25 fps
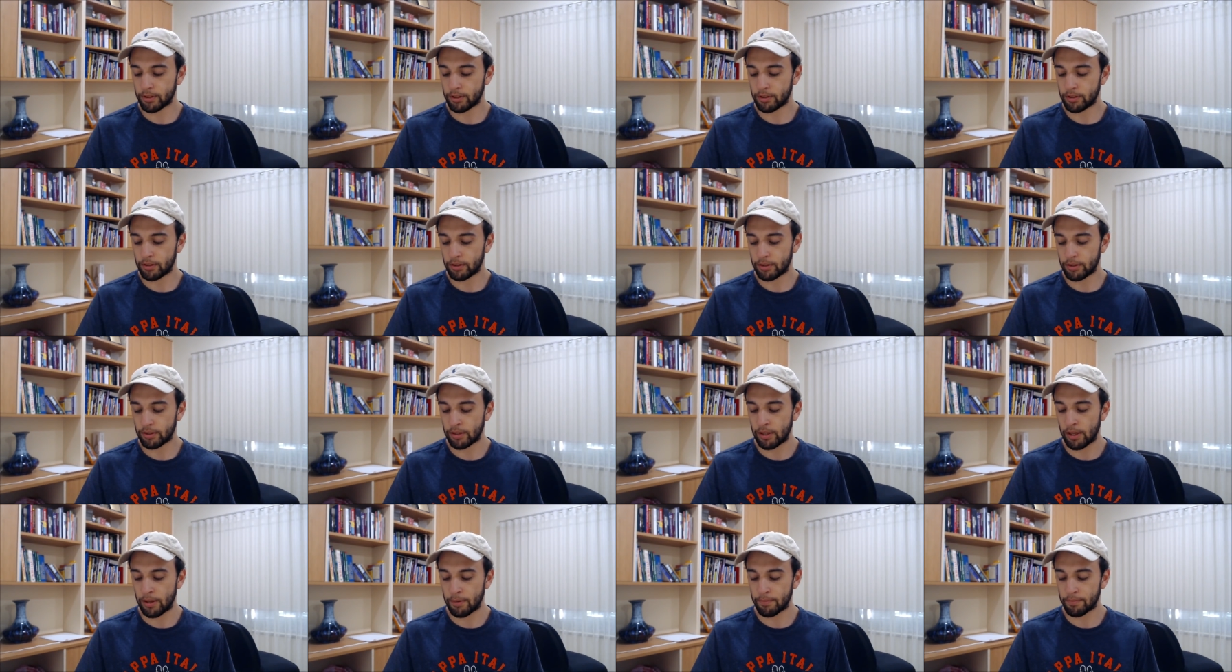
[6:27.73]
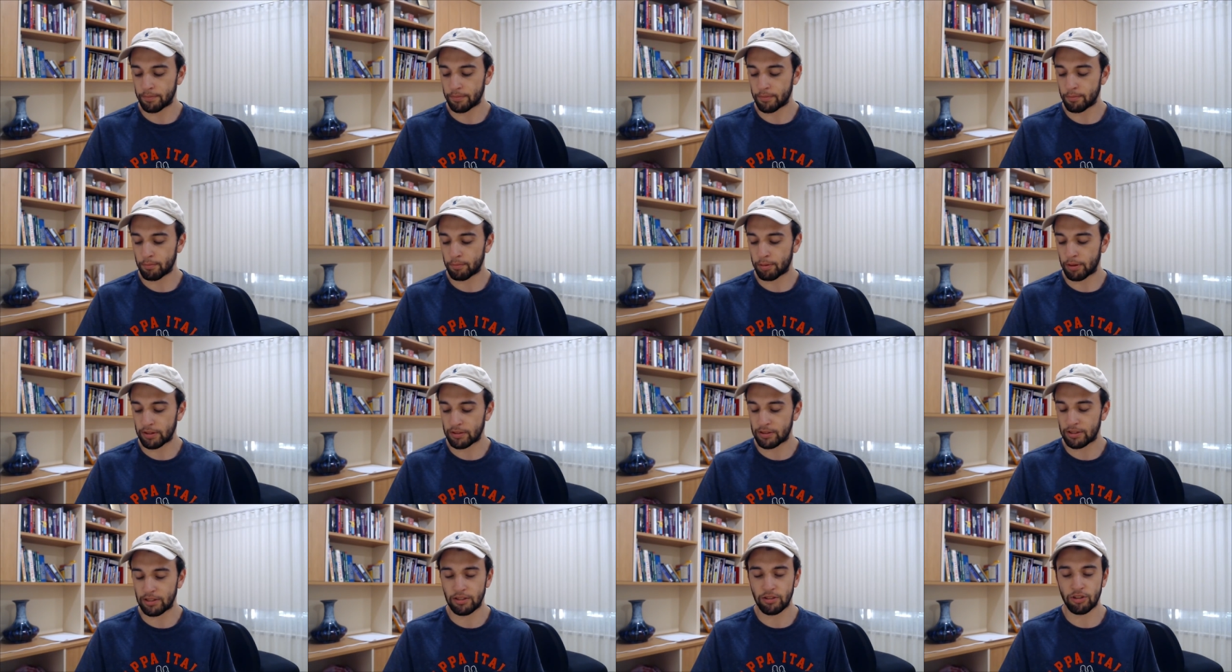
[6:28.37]
yeah,
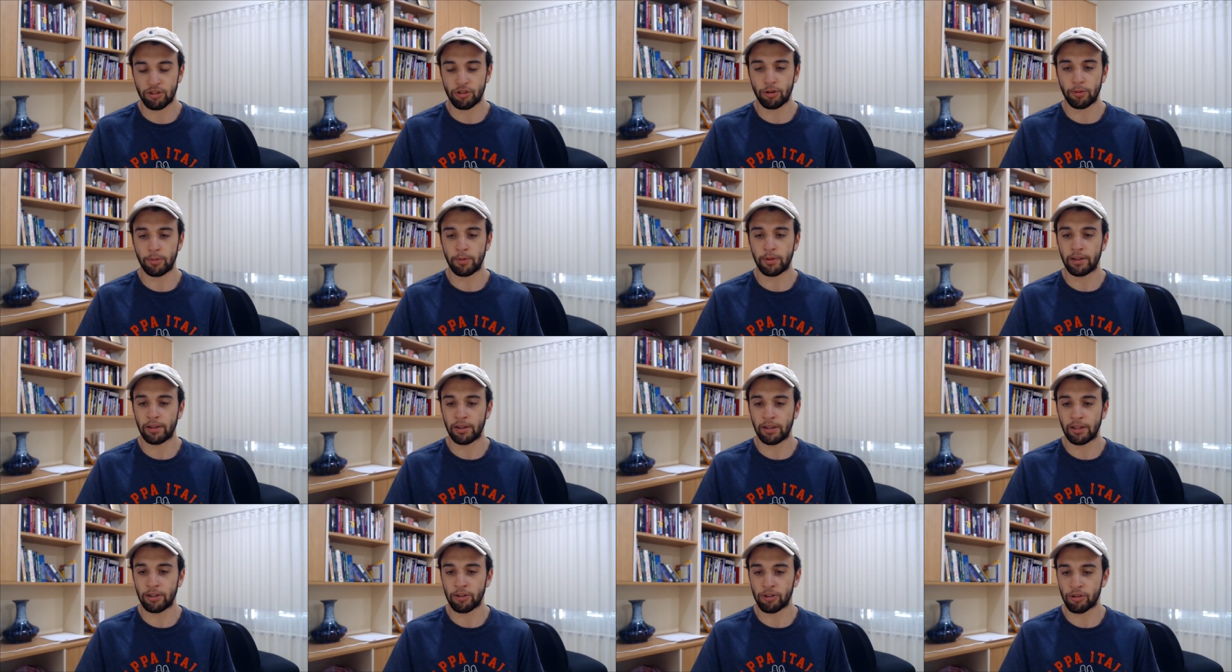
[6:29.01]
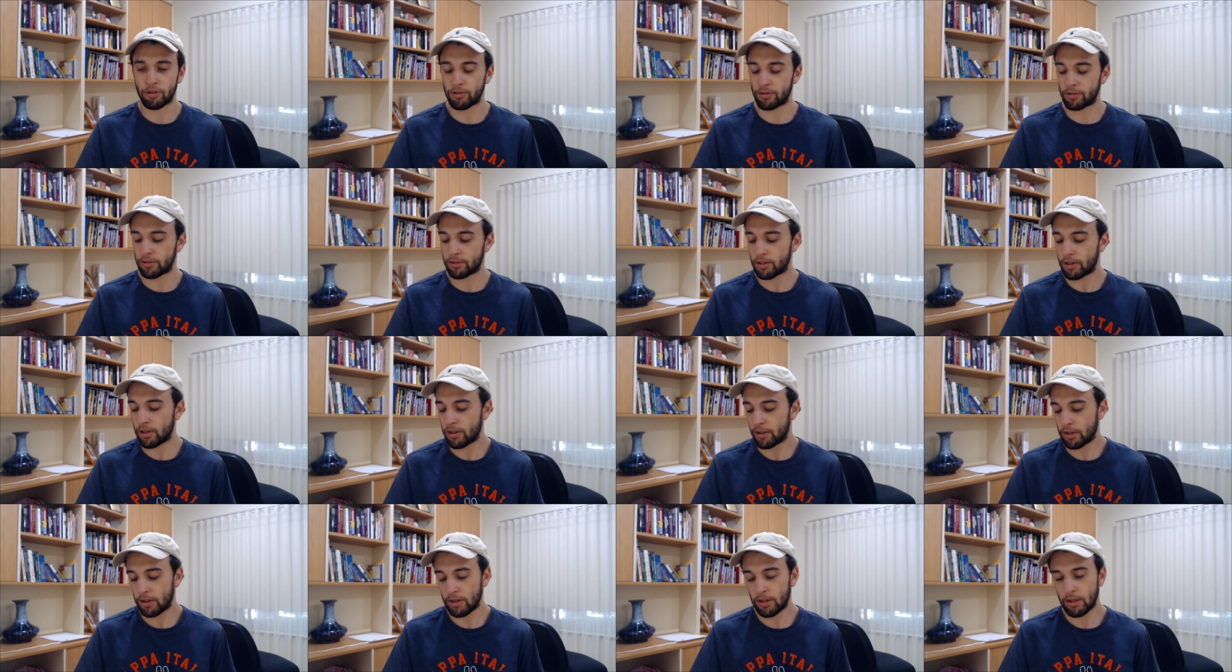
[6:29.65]
plus his durability issues.
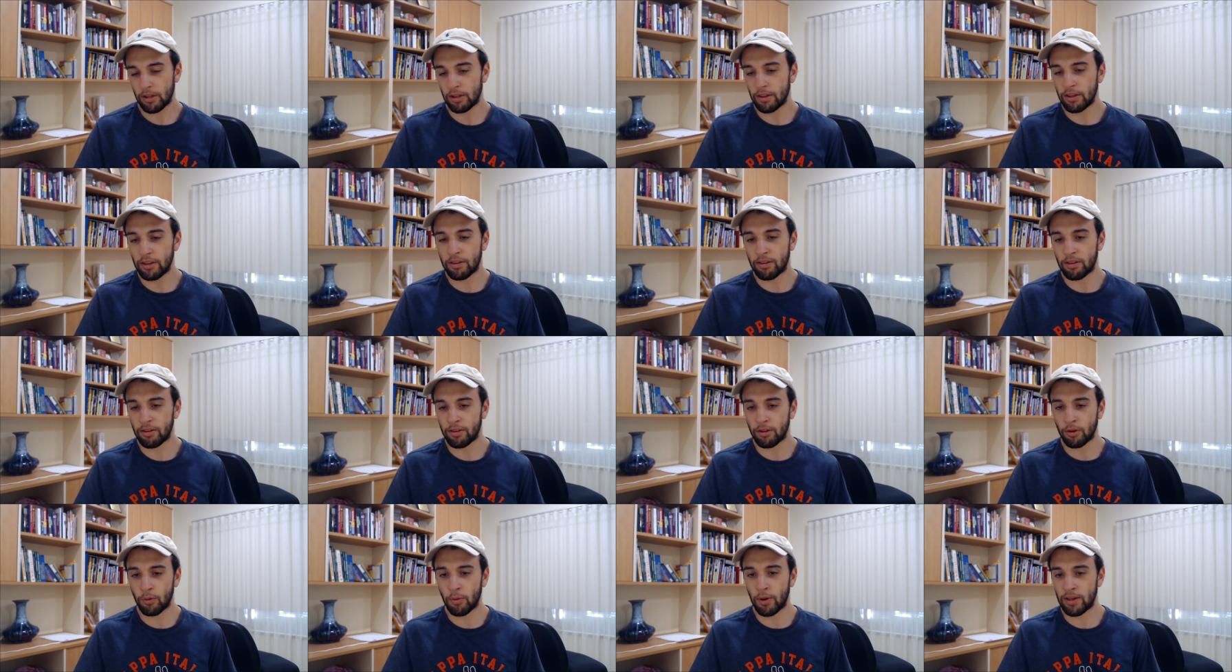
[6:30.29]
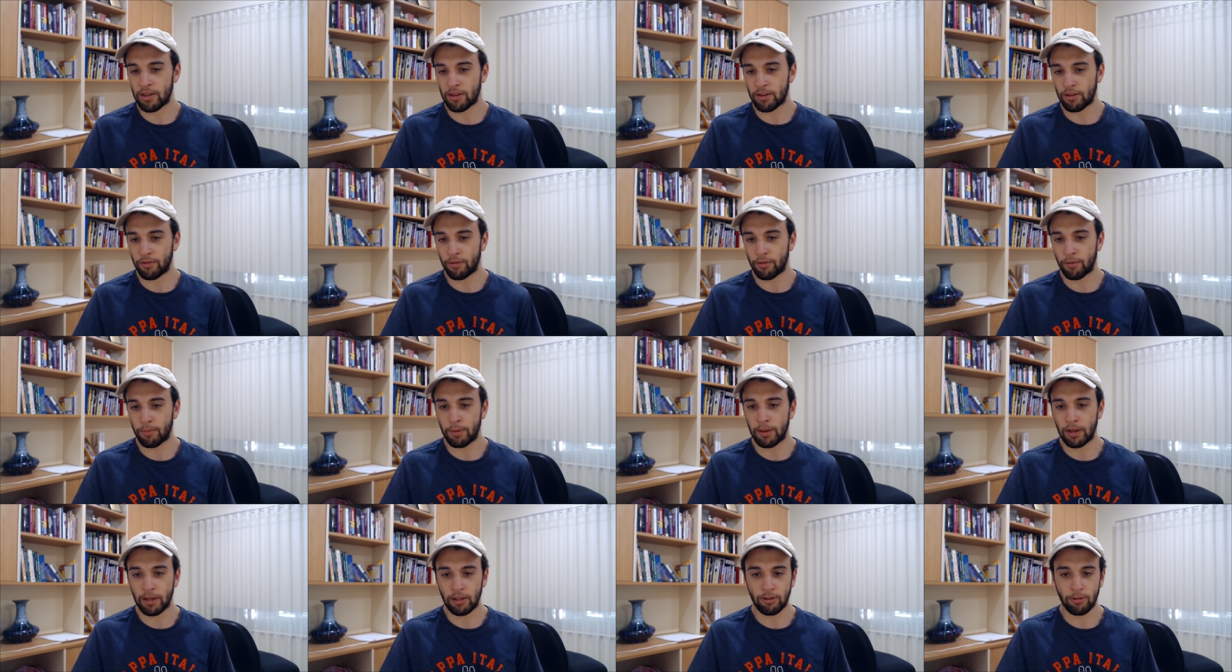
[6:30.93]
This is a waste of a
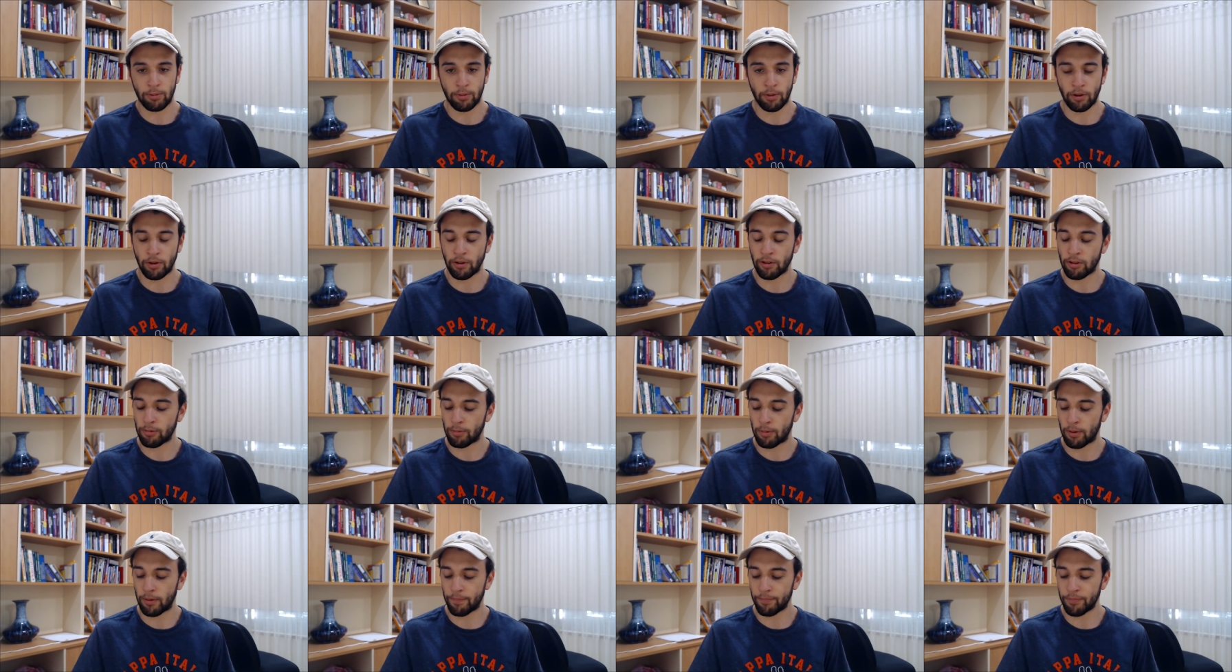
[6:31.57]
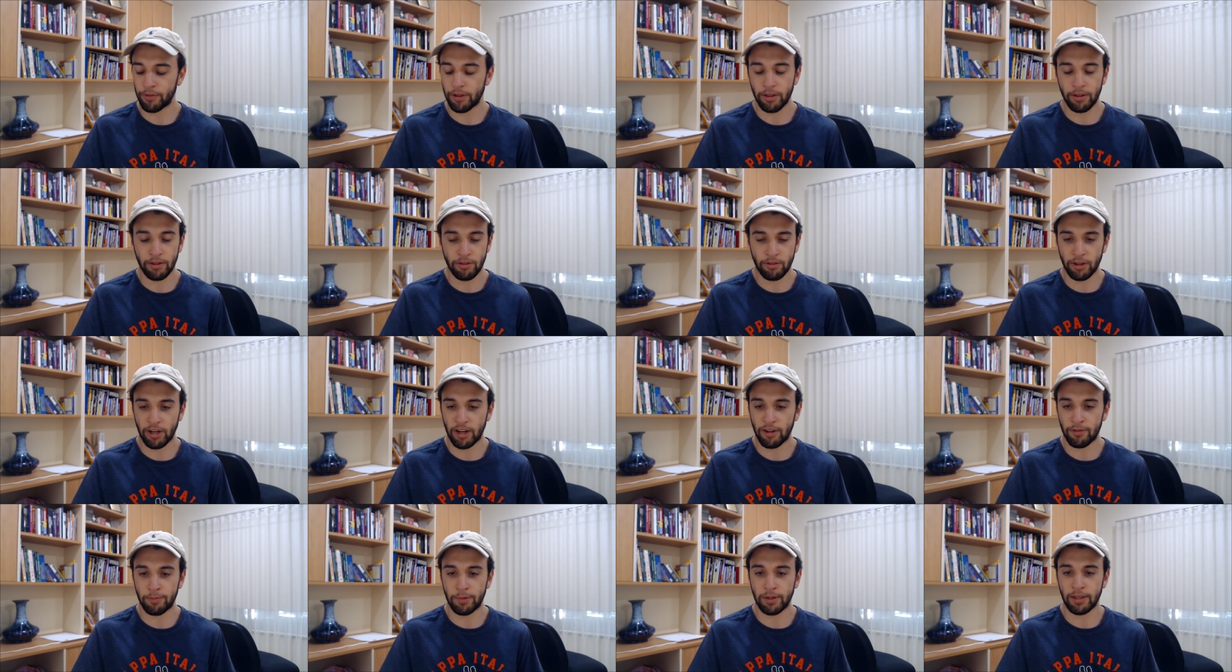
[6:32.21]
pick, to be honest. But yeah, he's going to
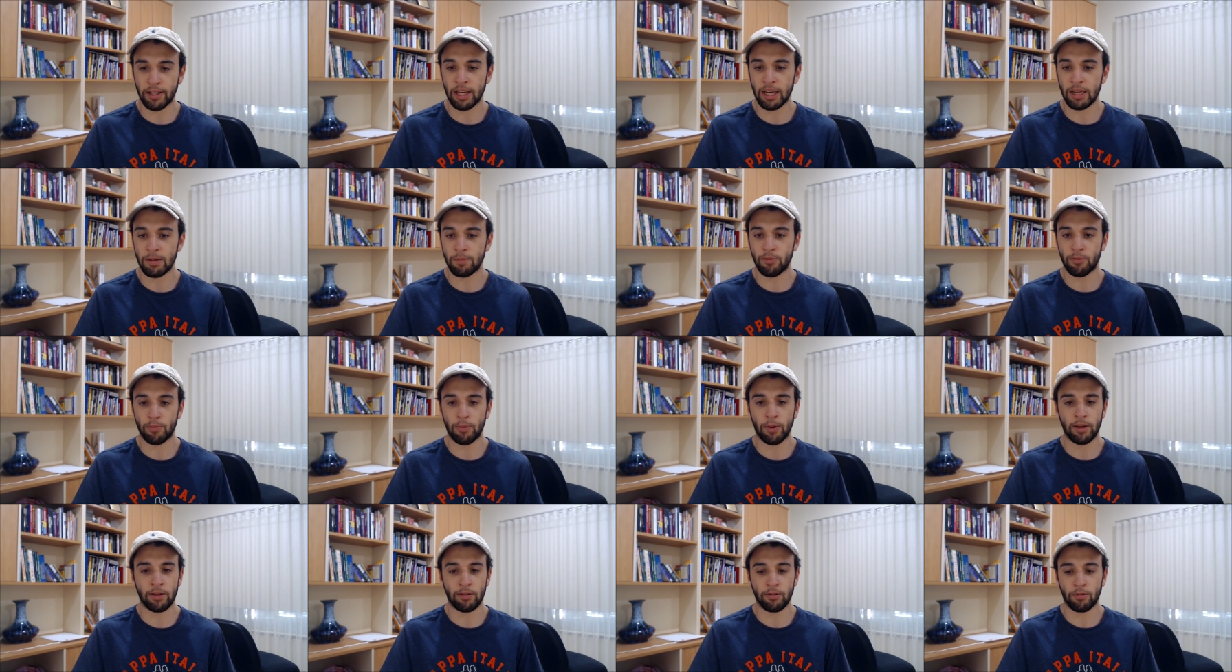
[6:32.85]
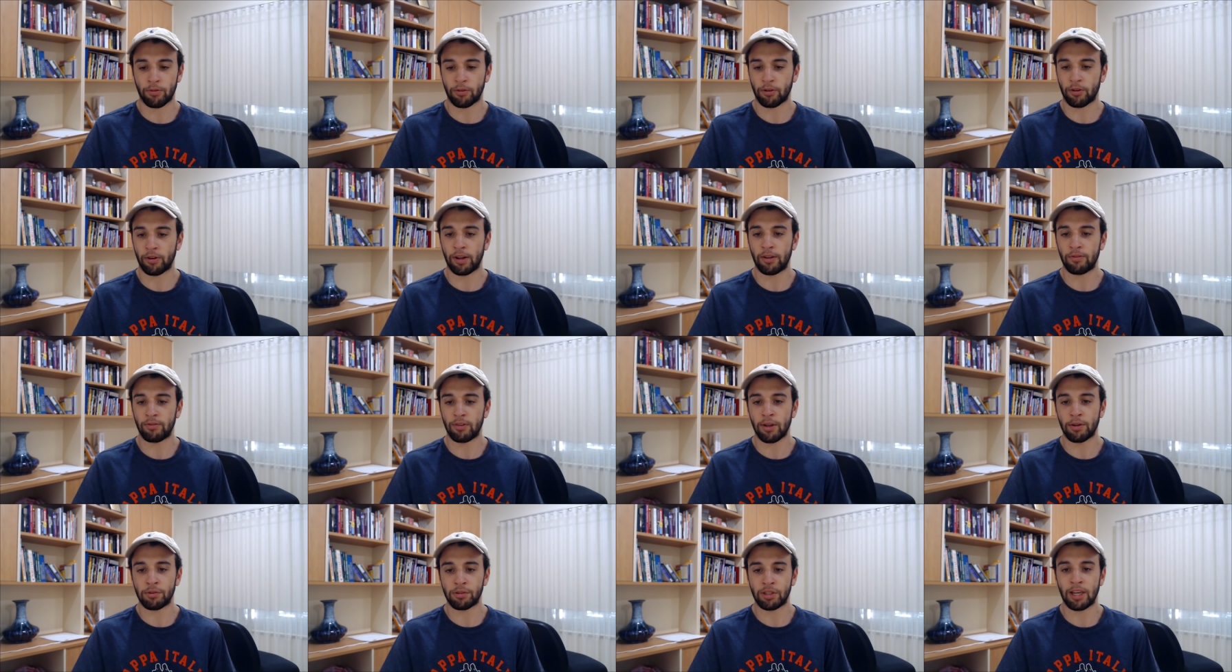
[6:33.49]
have big games, but he's also going to have
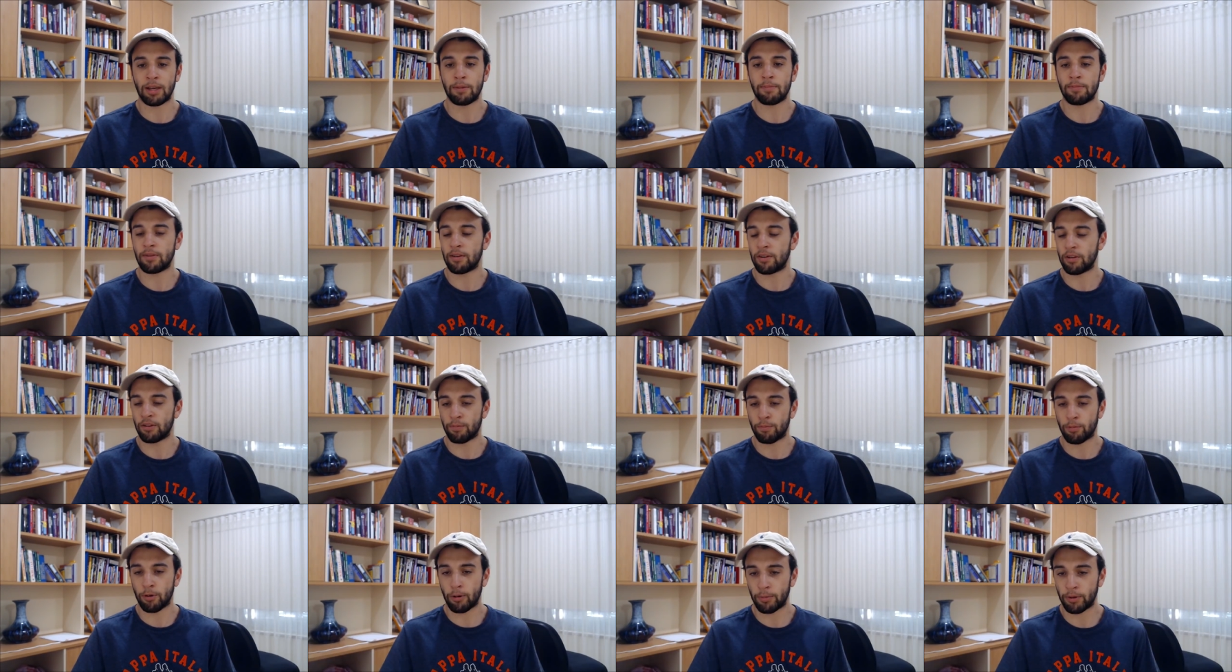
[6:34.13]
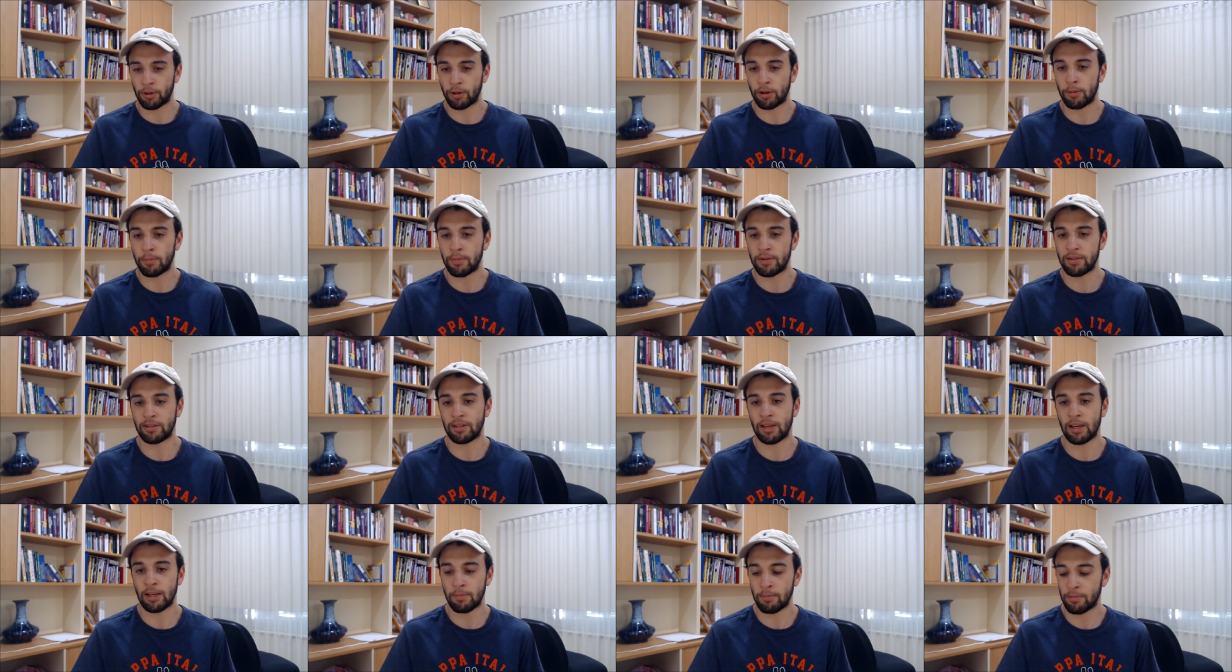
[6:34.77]
down games, and he's probably going to miss
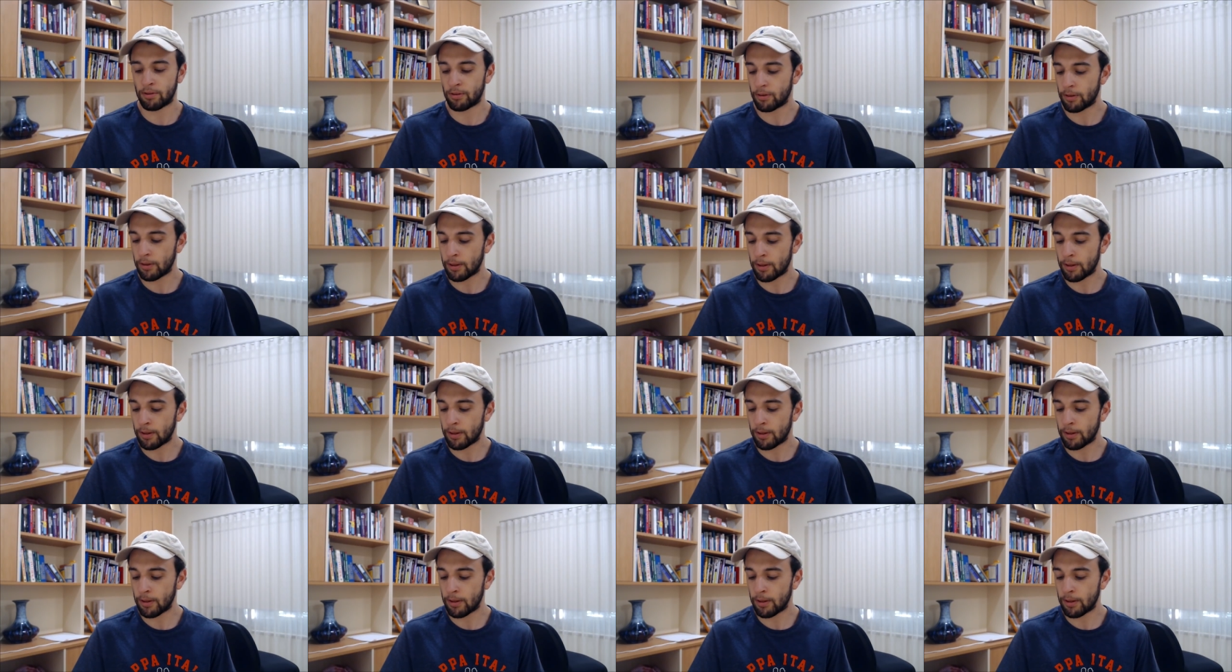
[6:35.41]
games.